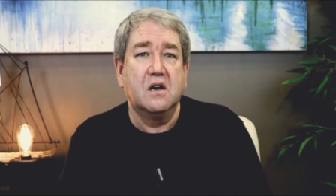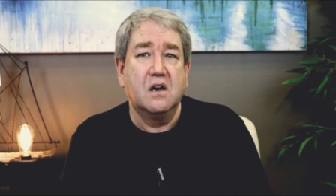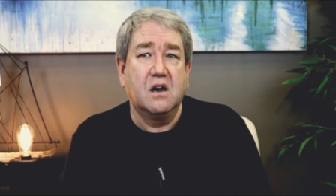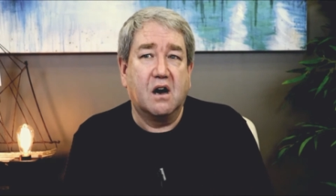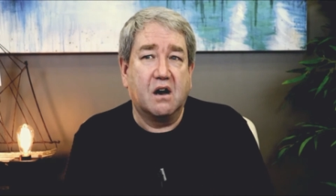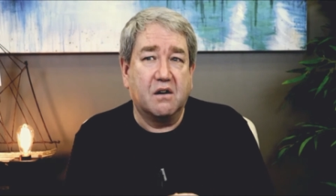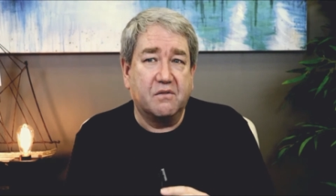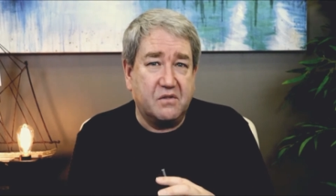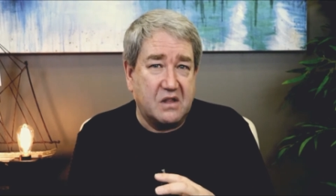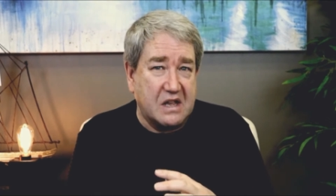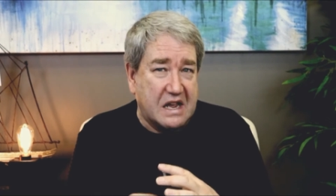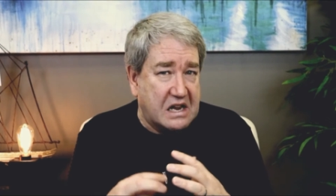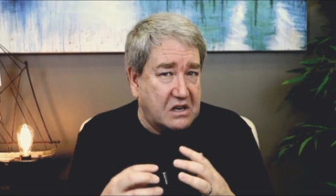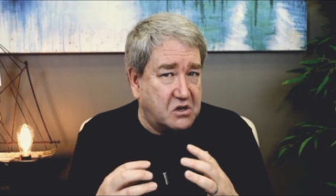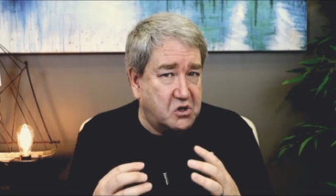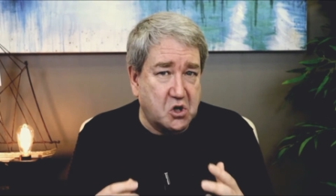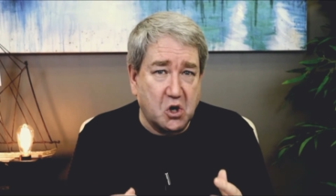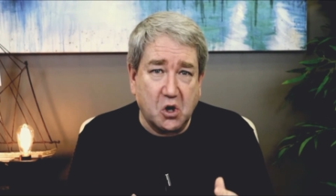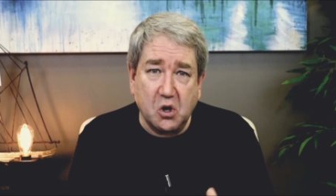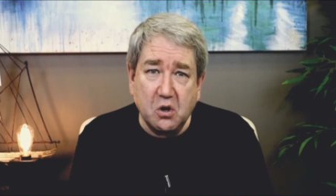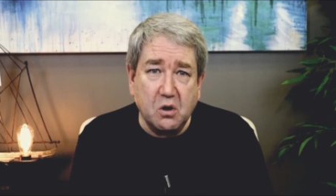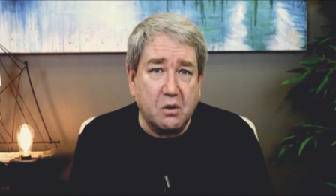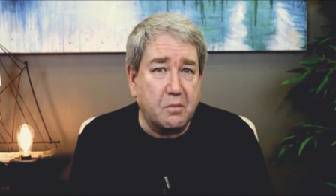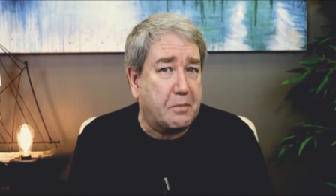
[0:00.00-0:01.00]
of the
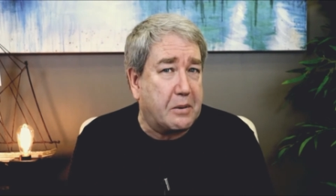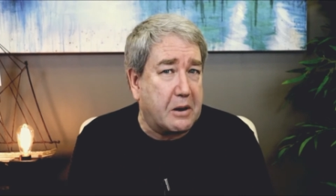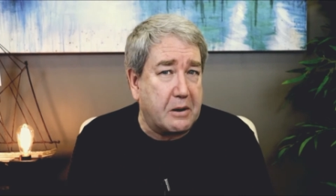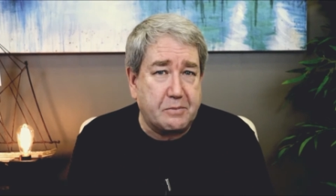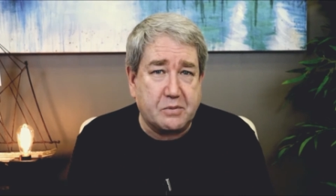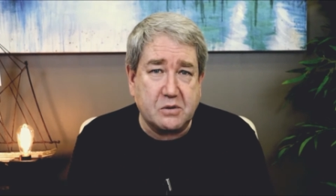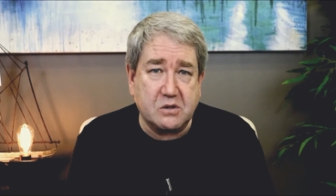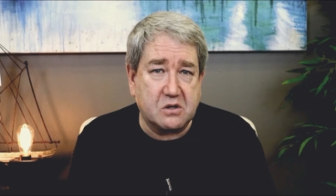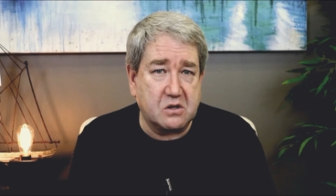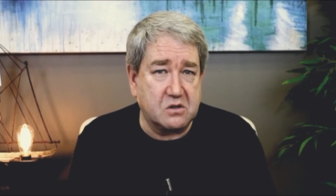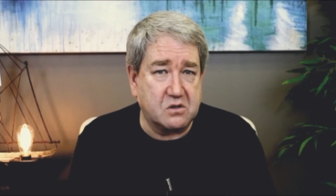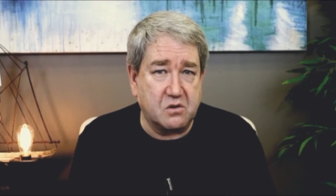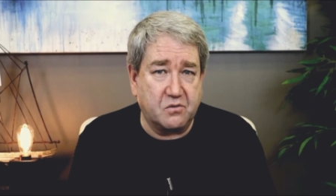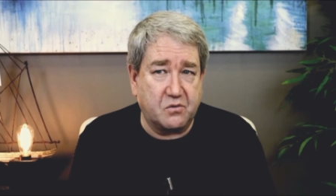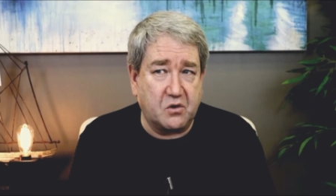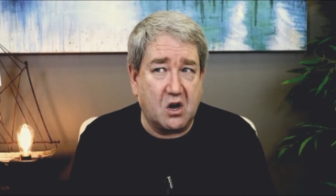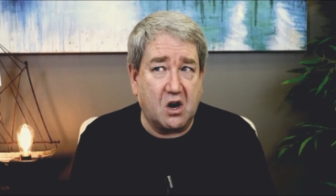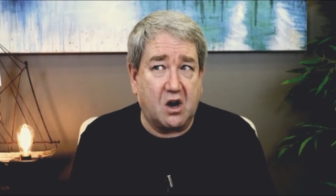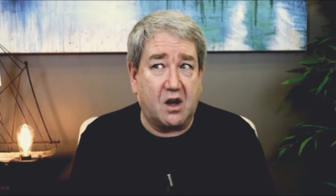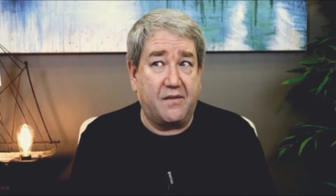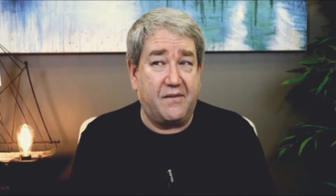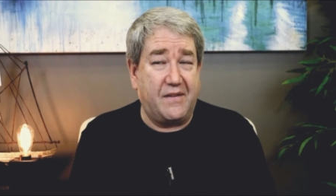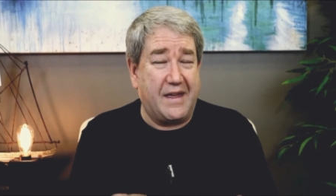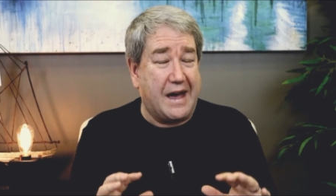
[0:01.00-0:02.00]
eternal purposes of
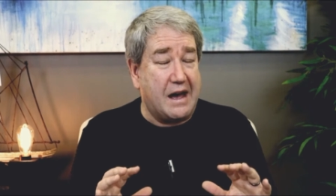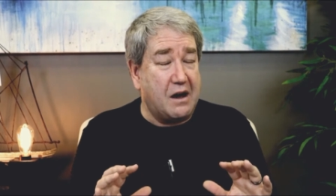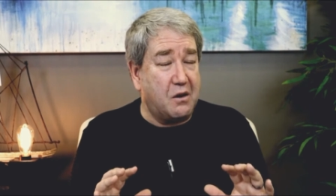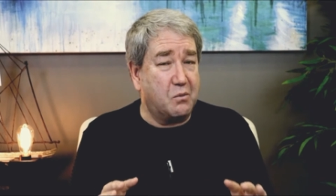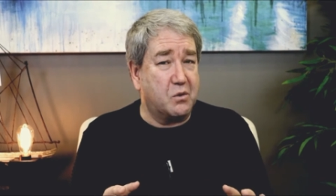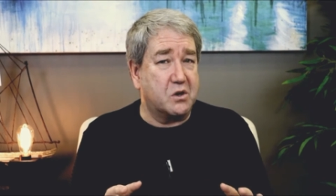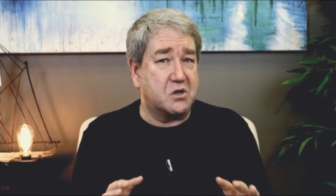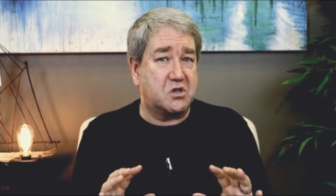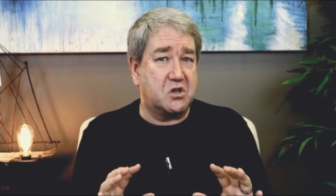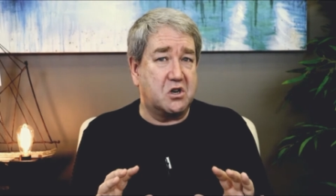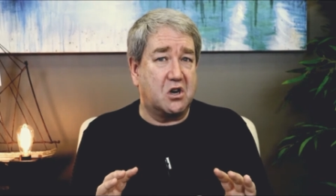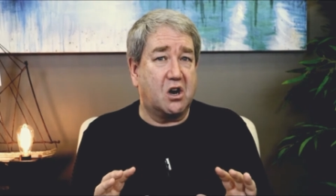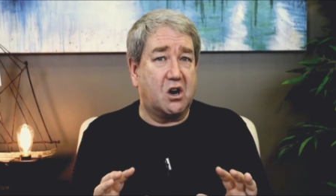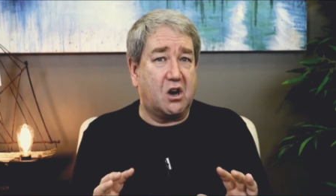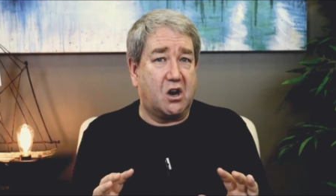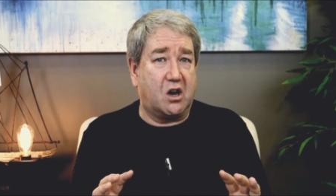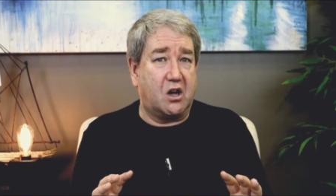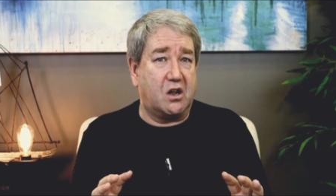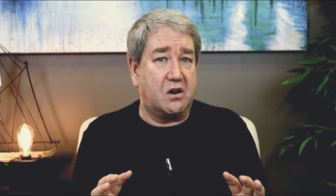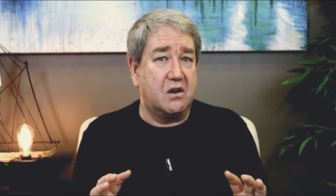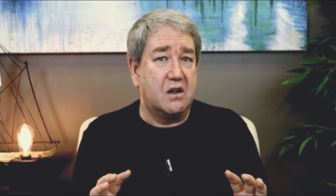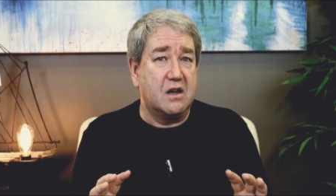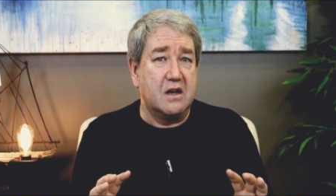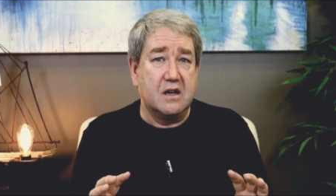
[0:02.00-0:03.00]
God, that which
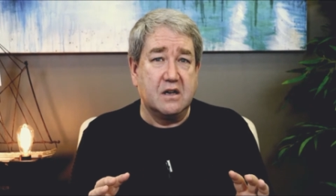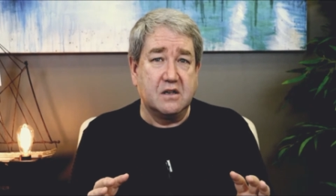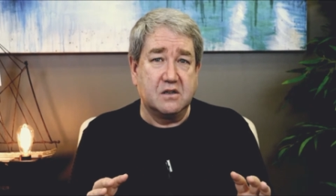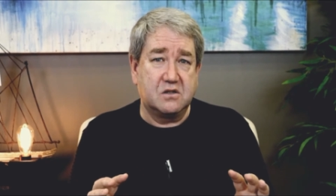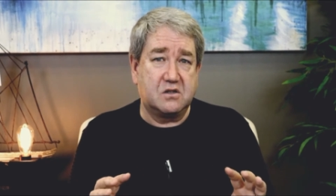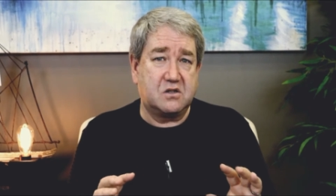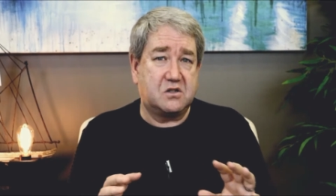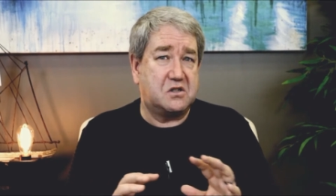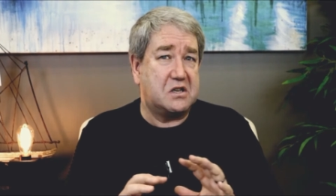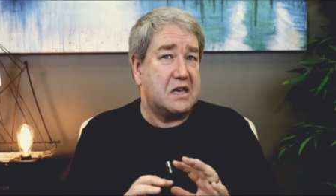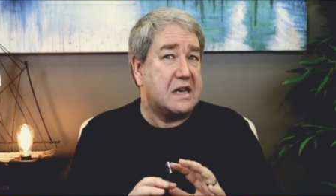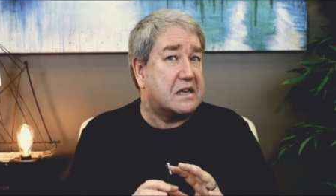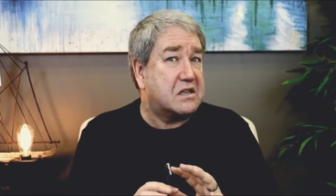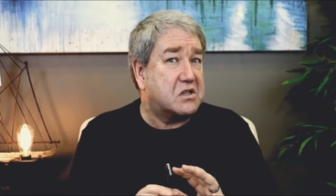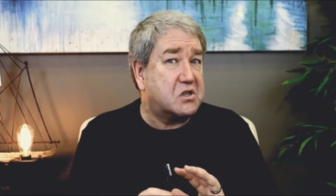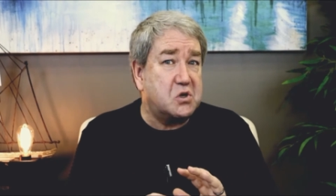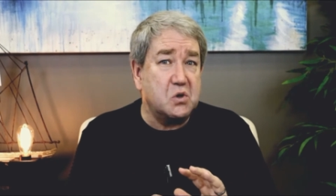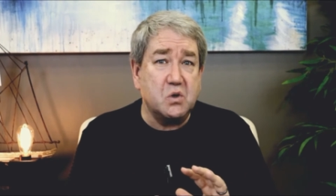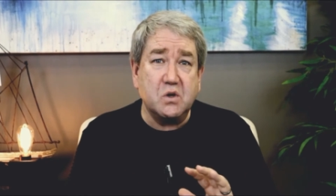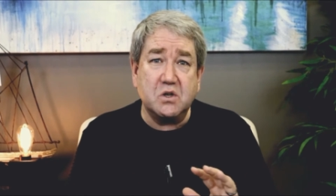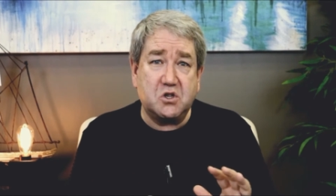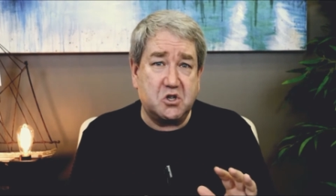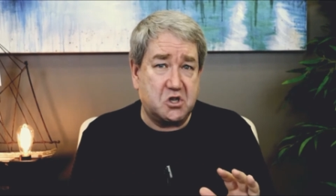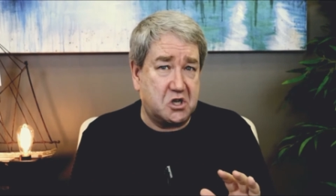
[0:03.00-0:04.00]
God seeks
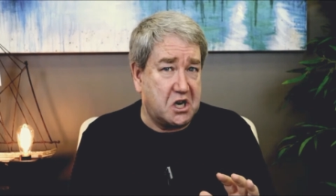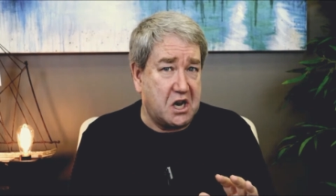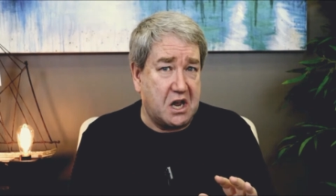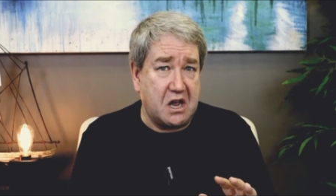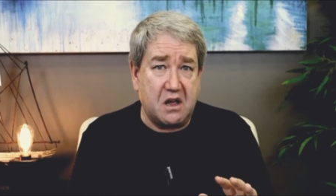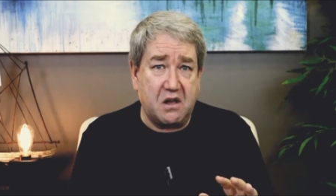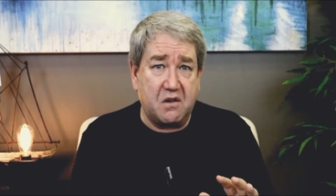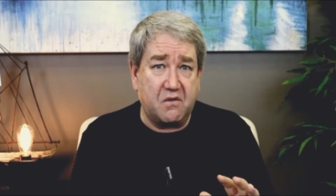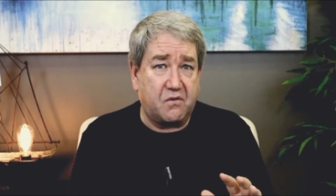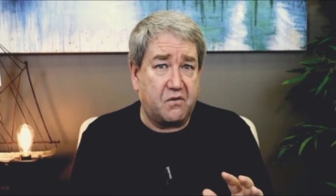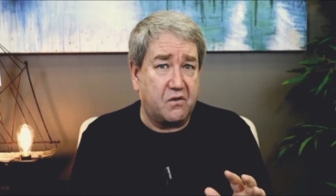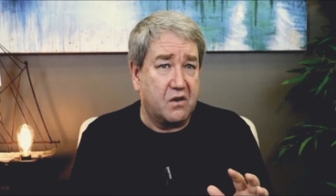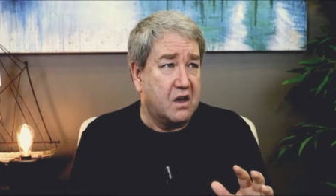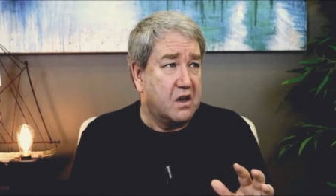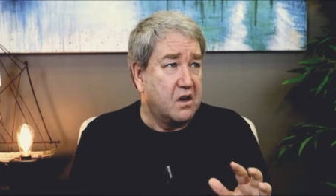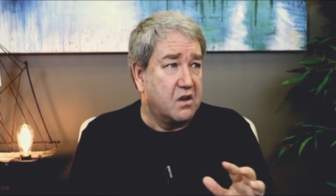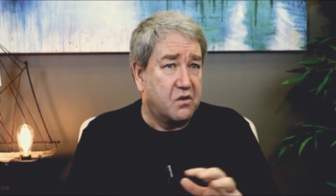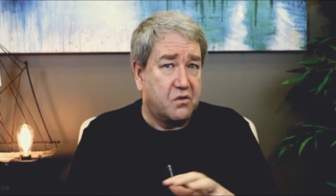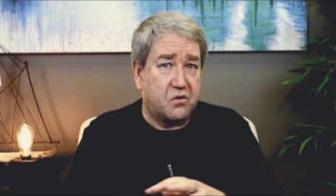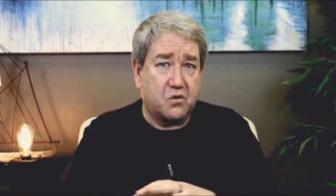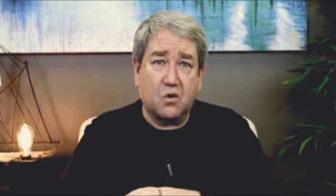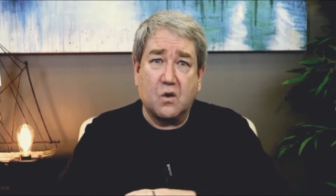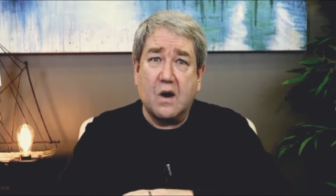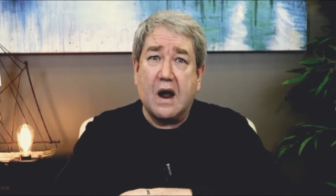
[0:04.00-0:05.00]
to achieve
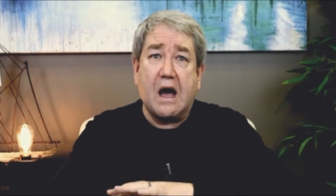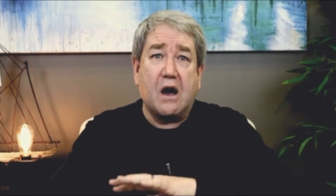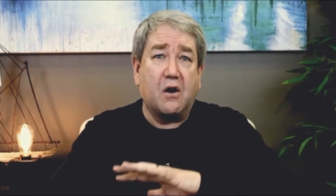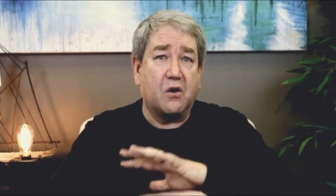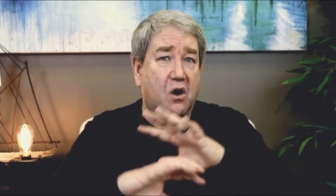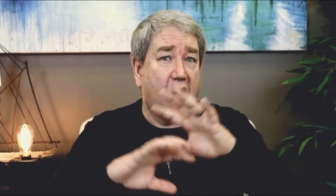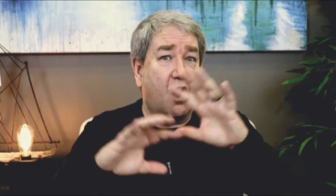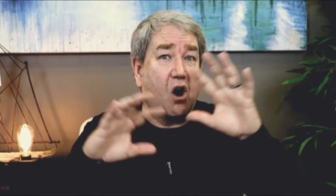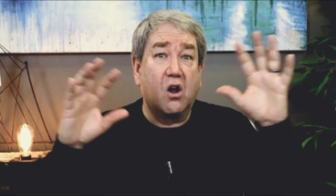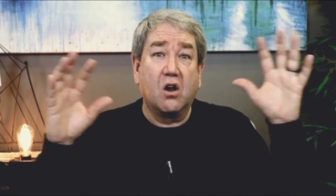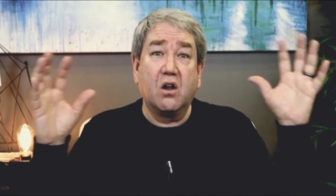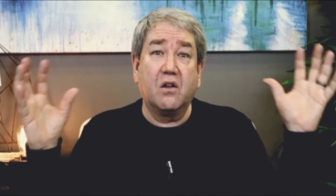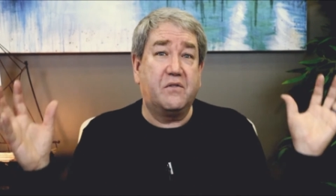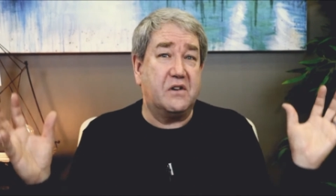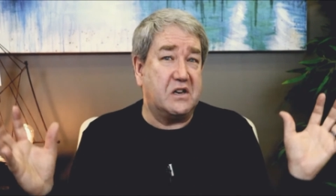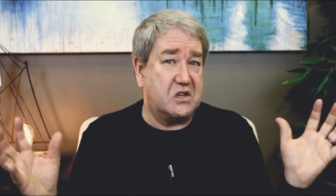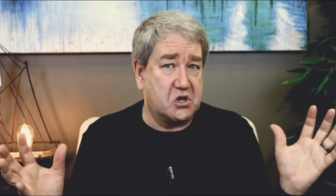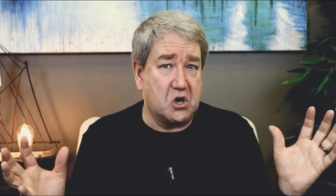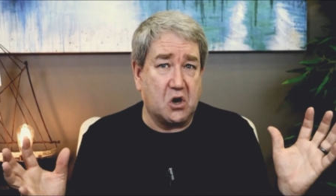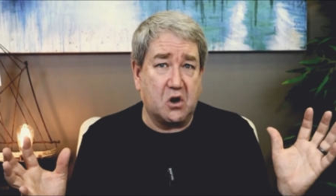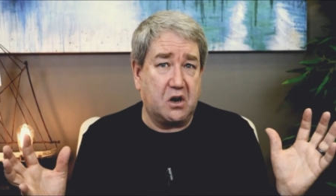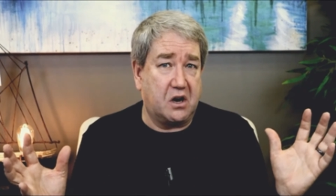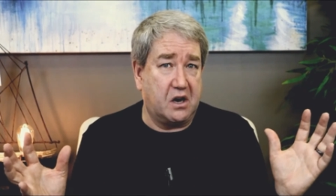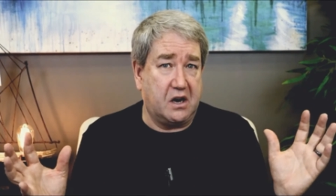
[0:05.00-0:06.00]
throughout all of
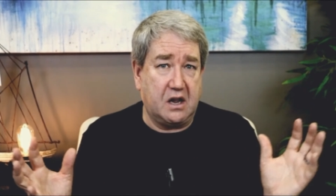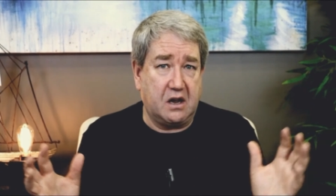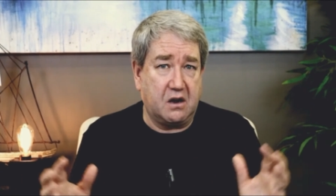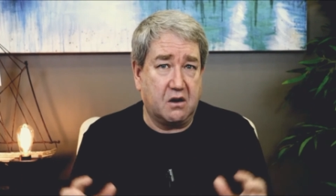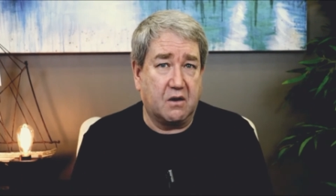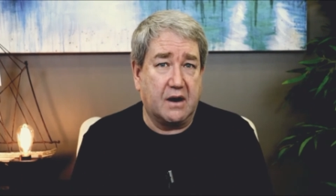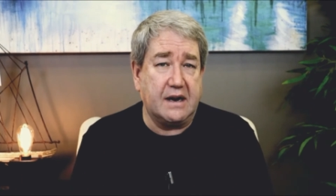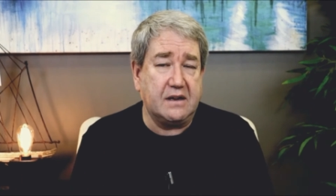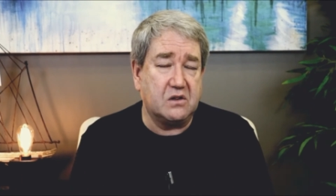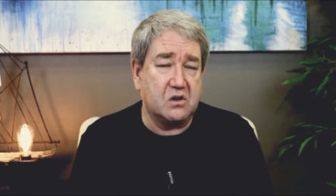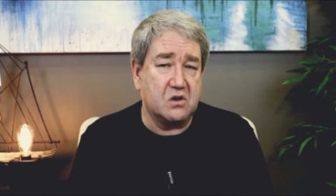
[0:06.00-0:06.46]
eternity, right?